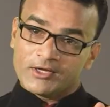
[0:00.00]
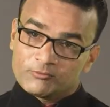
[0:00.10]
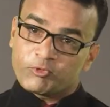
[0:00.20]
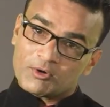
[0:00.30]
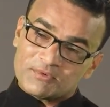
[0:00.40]
be
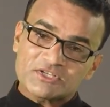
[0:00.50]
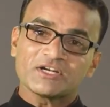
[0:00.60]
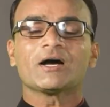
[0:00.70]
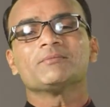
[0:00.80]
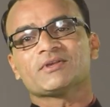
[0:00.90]
worked
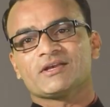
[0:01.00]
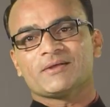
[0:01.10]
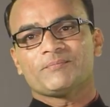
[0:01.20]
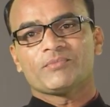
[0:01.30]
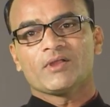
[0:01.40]
upon on
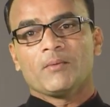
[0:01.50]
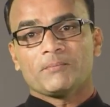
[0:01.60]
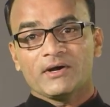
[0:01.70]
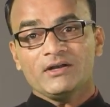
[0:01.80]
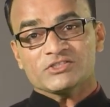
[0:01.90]
basis of
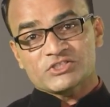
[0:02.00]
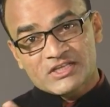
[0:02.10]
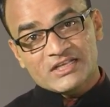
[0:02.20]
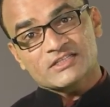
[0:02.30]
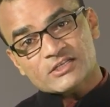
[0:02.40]
information,
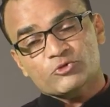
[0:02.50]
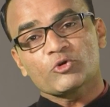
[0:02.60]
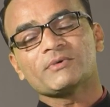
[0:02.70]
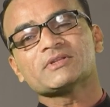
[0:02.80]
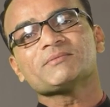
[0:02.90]
but how
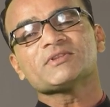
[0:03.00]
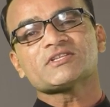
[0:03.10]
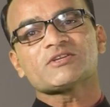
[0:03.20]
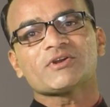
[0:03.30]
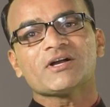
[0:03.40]
to
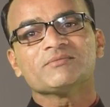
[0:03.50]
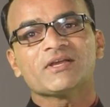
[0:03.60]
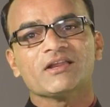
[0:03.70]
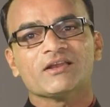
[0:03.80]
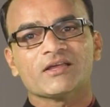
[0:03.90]
convert it into a
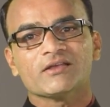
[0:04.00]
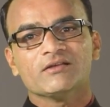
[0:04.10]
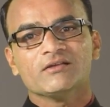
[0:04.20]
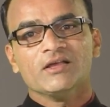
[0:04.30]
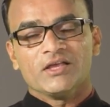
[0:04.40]
skill.
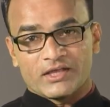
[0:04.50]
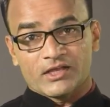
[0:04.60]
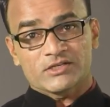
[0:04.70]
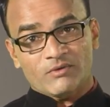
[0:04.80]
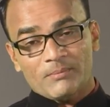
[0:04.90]
Then
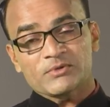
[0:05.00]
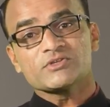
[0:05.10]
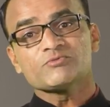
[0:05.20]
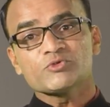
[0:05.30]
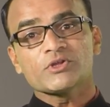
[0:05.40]
overall,
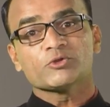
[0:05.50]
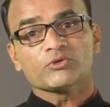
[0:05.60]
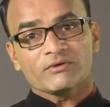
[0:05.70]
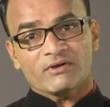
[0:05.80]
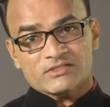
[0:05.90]
you must
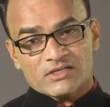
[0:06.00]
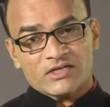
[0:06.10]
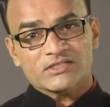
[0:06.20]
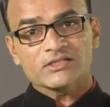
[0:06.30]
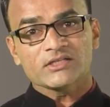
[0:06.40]
have
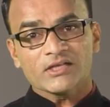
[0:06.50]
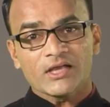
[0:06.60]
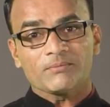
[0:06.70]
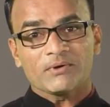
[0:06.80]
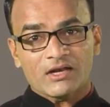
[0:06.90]
understood that
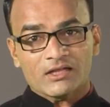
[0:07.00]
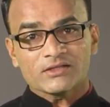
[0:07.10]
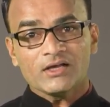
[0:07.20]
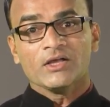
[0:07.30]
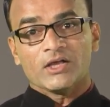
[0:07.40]
efforts do
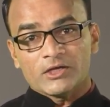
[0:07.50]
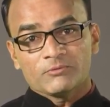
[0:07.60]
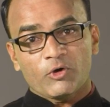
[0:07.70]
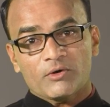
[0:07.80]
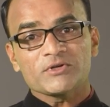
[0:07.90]
not need
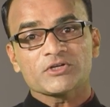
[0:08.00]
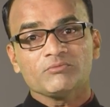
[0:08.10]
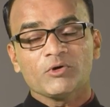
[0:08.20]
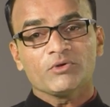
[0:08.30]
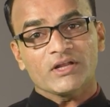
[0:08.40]
to be put
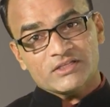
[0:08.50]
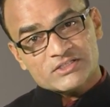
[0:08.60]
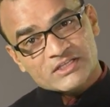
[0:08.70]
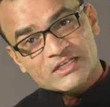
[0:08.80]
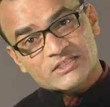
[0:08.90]
in
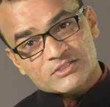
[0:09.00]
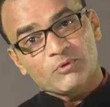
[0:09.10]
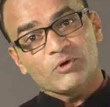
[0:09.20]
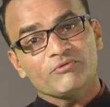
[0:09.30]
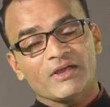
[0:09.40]
information.
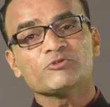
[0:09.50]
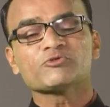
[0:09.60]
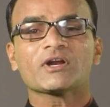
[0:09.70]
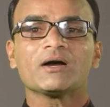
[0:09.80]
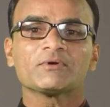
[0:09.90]
It
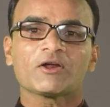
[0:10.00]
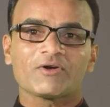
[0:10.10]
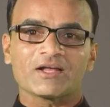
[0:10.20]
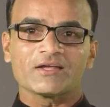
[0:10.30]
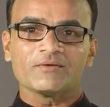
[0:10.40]
is no
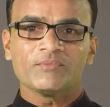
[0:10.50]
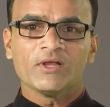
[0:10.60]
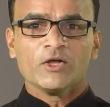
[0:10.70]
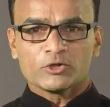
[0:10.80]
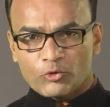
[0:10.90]
use
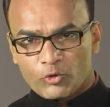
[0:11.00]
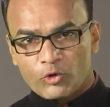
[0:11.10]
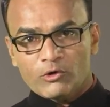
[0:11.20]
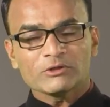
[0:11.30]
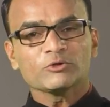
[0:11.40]
using
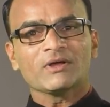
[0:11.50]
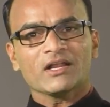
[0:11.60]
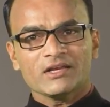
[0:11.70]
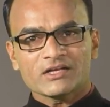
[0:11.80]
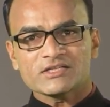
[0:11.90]
values in
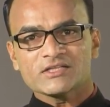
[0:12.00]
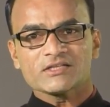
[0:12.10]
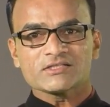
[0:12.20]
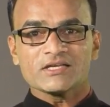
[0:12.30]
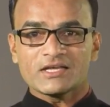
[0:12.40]
form of
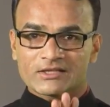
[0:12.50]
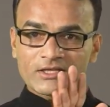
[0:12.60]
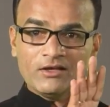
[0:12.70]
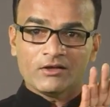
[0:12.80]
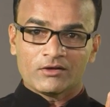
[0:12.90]

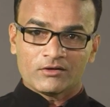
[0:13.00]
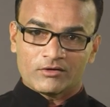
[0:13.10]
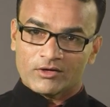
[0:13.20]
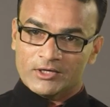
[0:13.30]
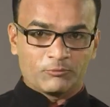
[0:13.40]
information.
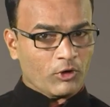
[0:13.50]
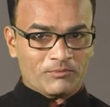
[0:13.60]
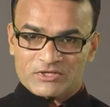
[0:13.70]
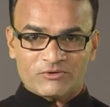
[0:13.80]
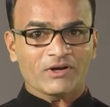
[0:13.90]
So now if
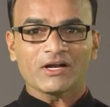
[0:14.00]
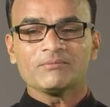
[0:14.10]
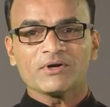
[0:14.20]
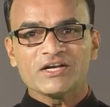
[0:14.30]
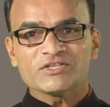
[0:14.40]
you want to
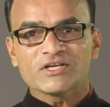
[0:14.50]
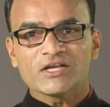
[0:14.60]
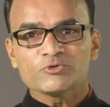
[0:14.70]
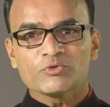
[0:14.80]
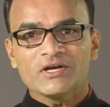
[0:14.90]
get the
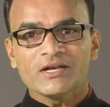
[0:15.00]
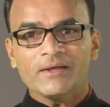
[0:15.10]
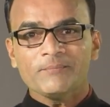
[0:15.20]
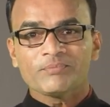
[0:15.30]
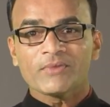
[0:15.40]
work done,
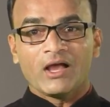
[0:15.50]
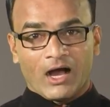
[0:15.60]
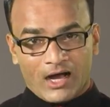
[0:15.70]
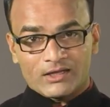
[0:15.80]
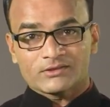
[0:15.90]
we will
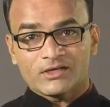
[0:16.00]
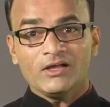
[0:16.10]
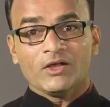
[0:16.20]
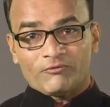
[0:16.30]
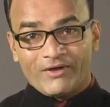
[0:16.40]
have to work
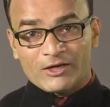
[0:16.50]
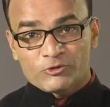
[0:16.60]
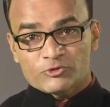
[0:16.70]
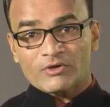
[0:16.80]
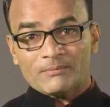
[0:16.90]
on skill
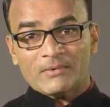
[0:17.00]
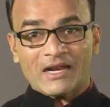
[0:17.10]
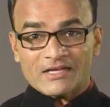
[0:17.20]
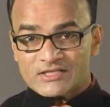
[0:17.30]
set development.